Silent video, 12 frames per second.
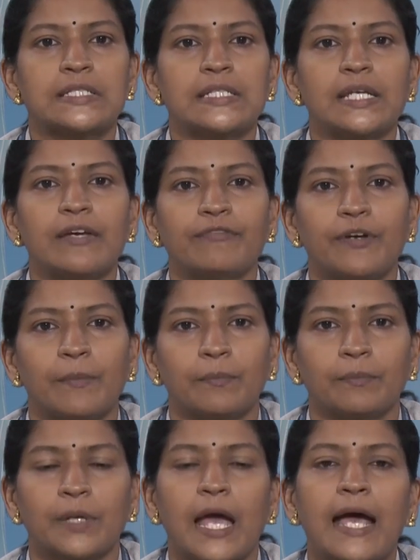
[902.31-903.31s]

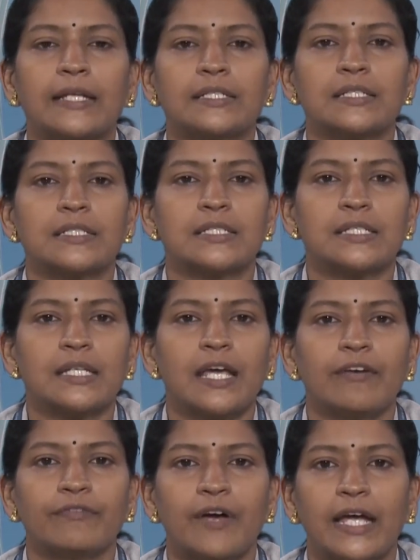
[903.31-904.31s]
TFM and
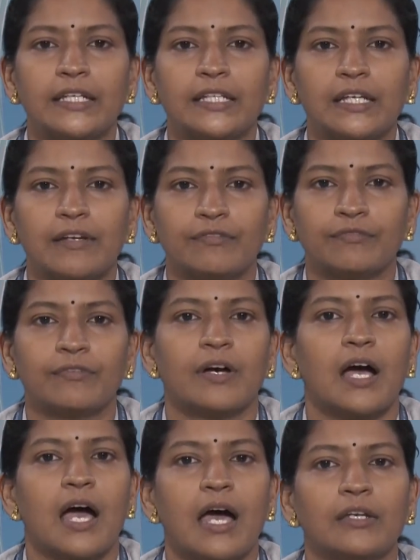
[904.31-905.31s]
TFIDF
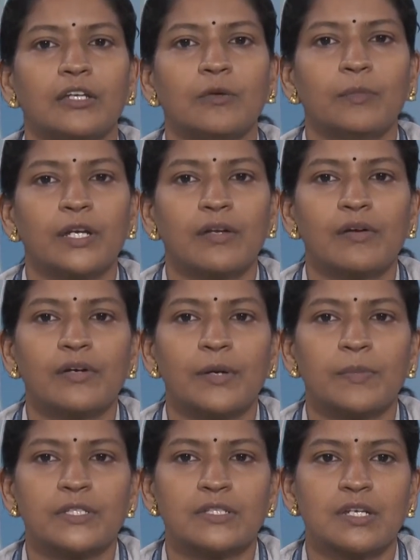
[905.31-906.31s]
are numerical
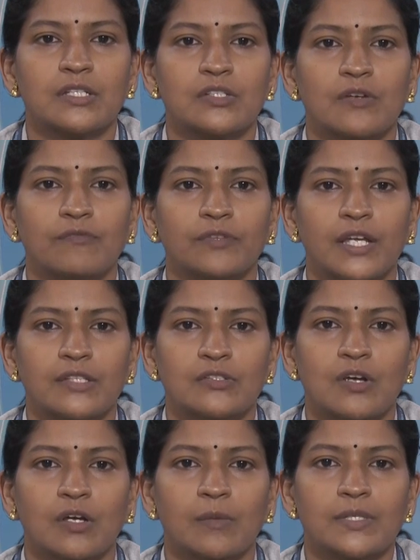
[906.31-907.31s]
representation of text
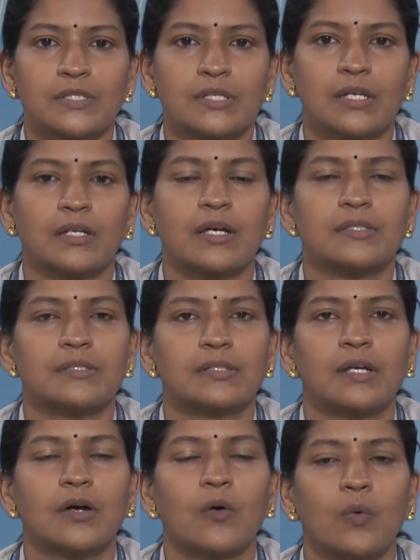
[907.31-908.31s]
documents that
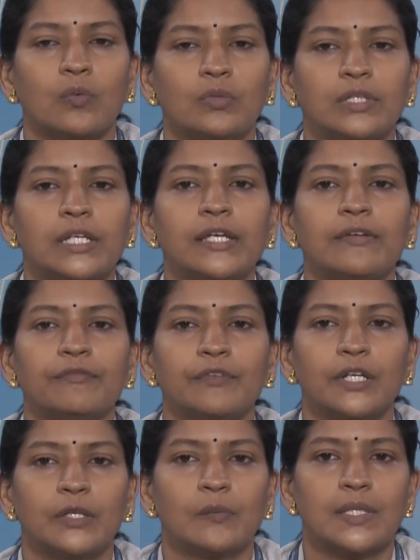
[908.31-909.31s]
consider only
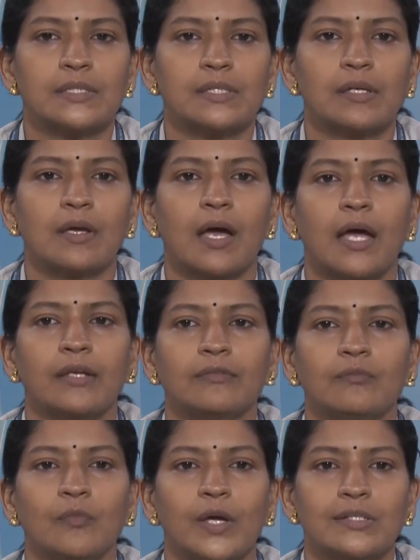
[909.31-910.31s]
frequency
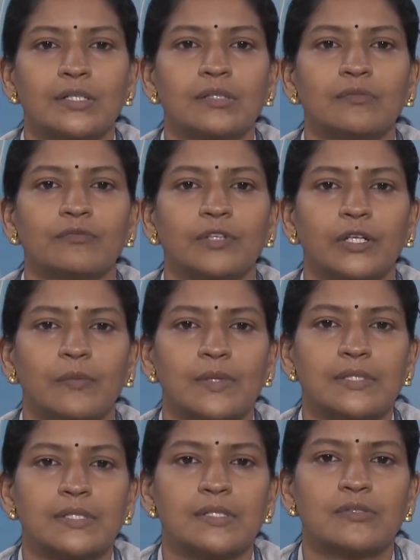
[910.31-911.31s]
and weighted
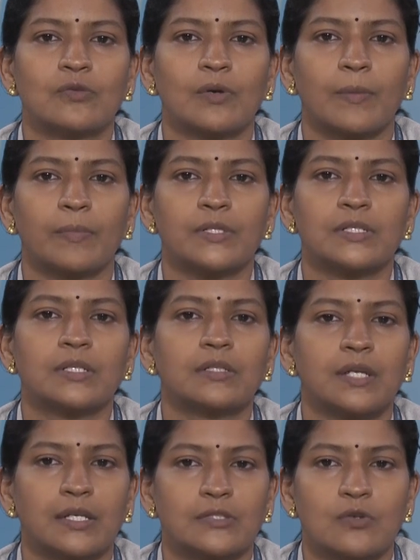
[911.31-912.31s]
frequencies to
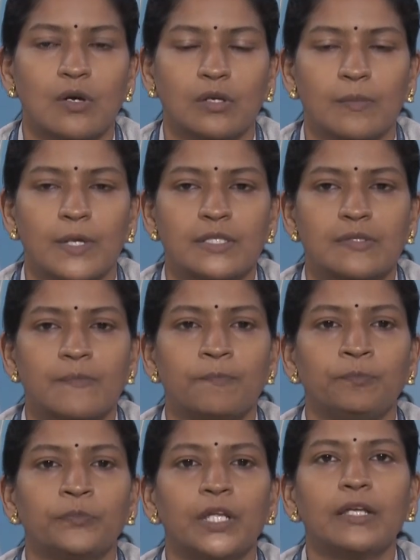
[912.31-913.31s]
represent text documents.
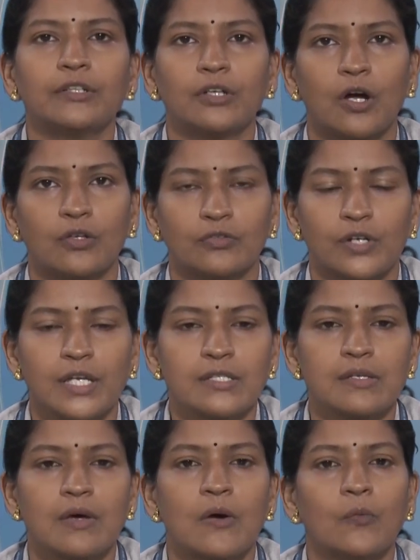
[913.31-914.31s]
In
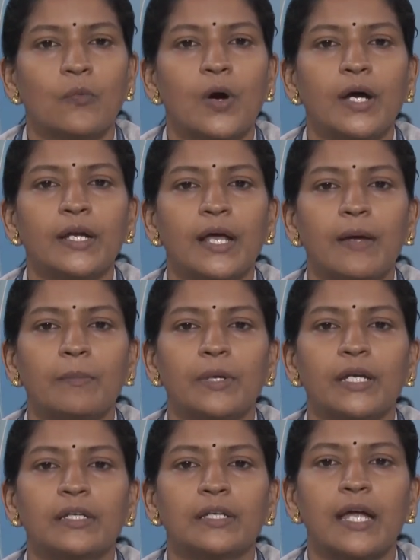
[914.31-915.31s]
contrast, word
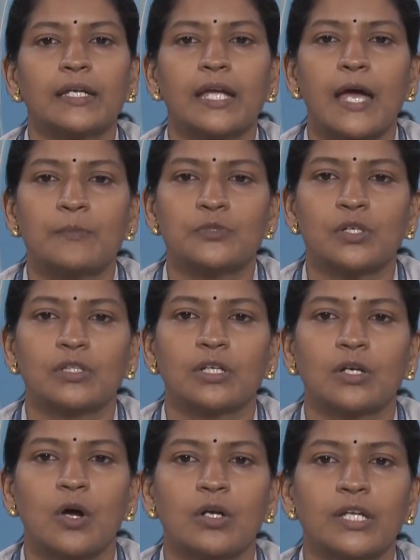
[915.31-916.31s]
embedding can capture
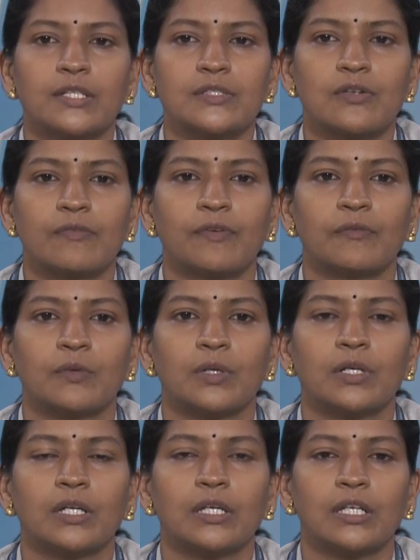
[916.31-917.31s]
the context of a
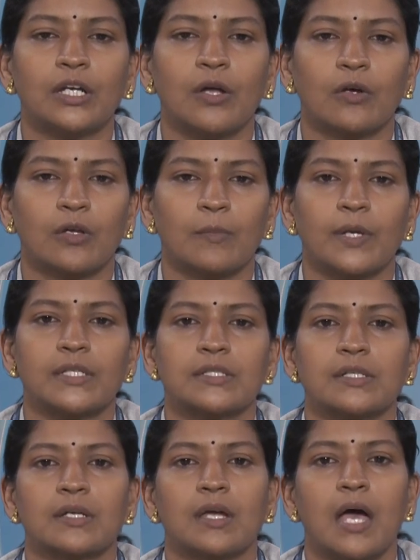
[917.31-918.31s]
word in a
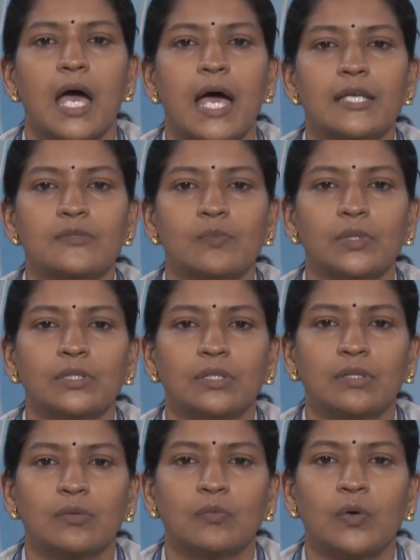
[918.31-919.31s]
document. As with
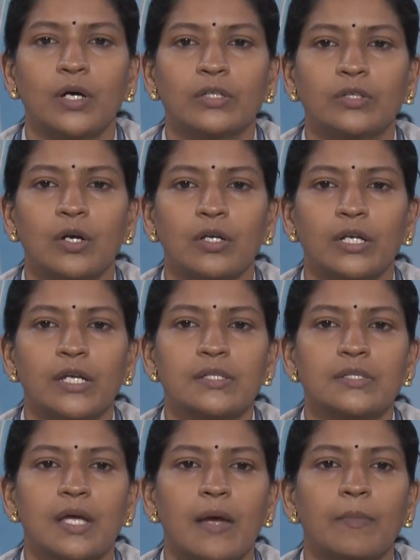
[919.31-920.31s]
word
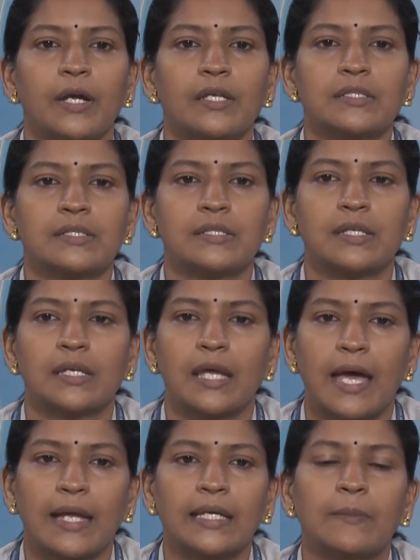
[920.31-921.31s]
context, embeddings
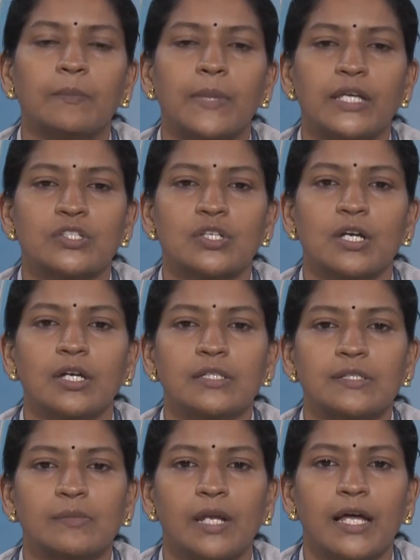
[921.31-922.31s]
can measure
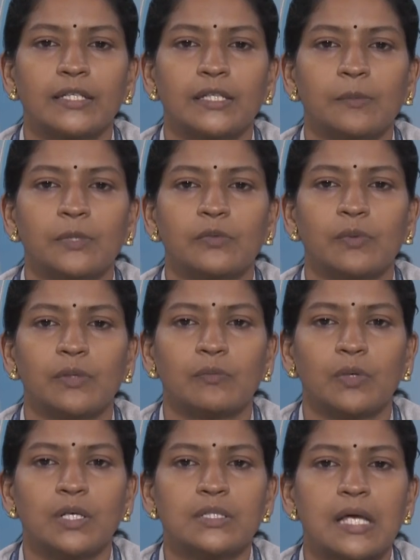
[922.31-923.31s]
similarity between
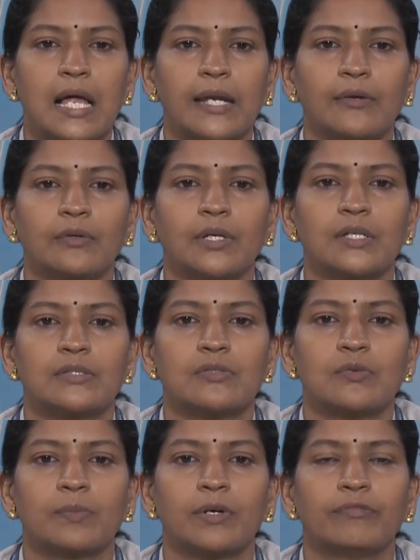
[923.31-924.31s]
words, allowing us
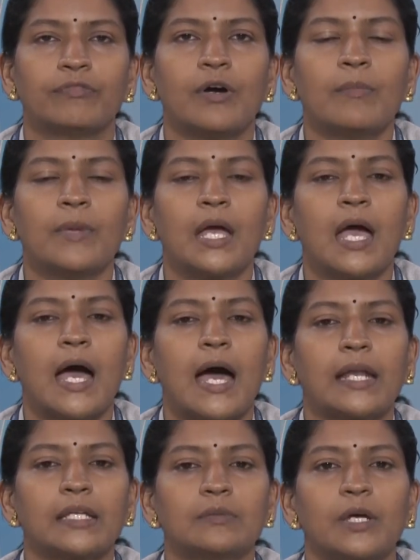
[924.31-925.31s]
to perform
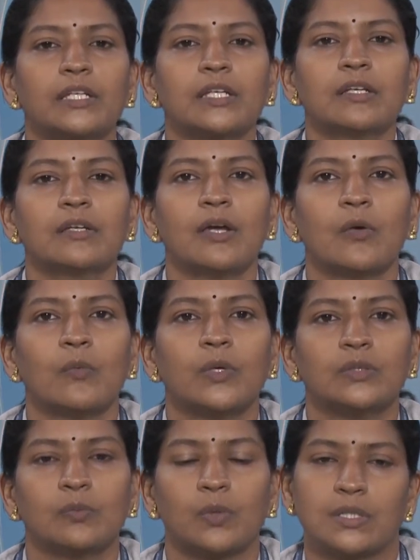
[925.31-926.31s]
arithmetic
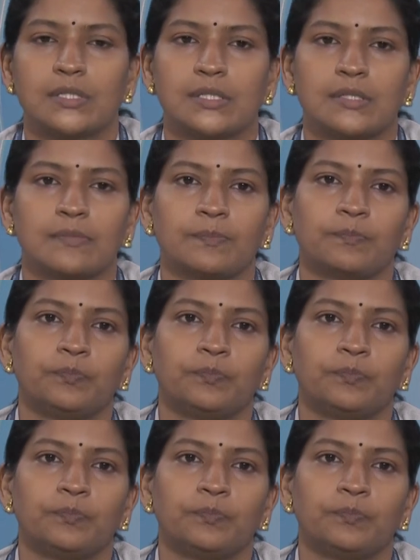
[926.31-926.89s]
with words.